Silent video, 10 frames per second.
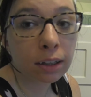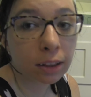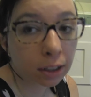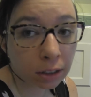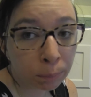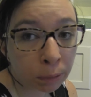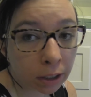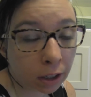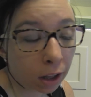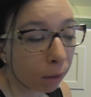things are
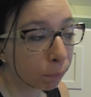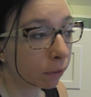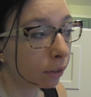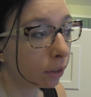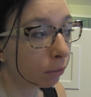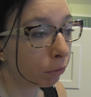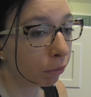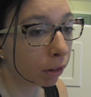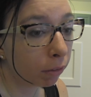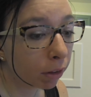picking up and it's
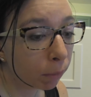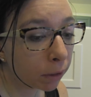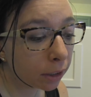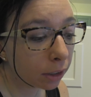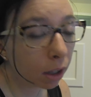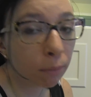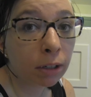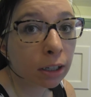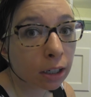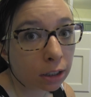really really busy. I
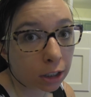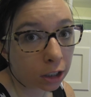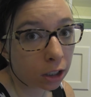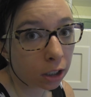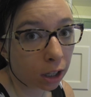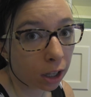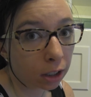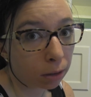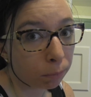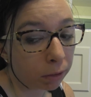mean and it's good. I
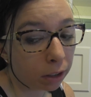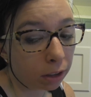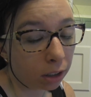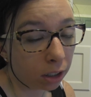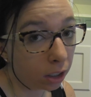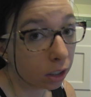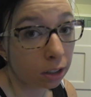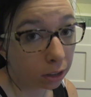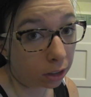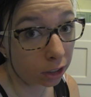ain't complaining honey.
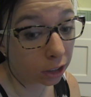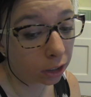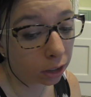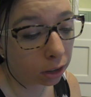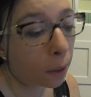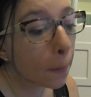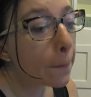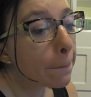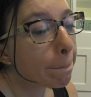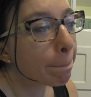It's good.
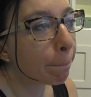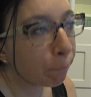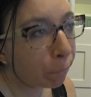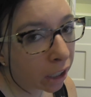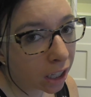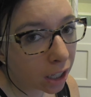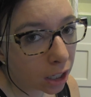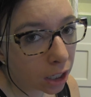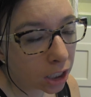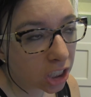
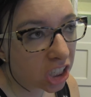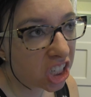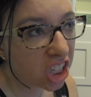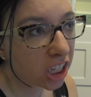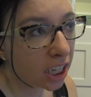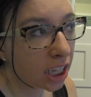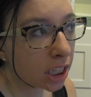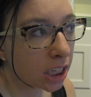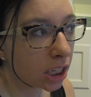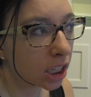But it's
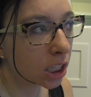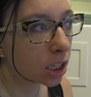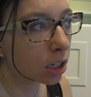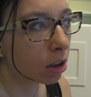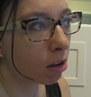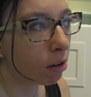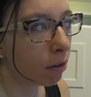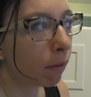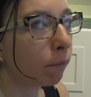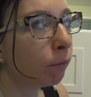just
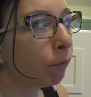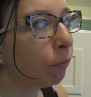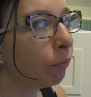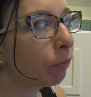um